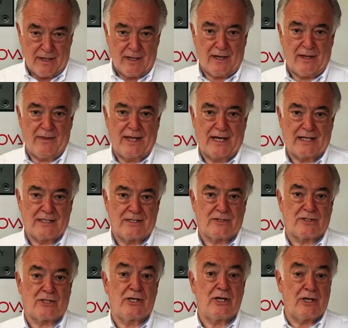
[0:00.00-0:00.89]
and that is
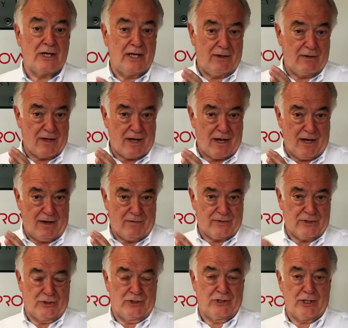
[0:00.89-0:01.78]
certainly
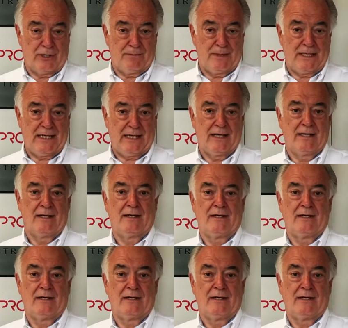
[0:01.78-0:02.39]
after Germany.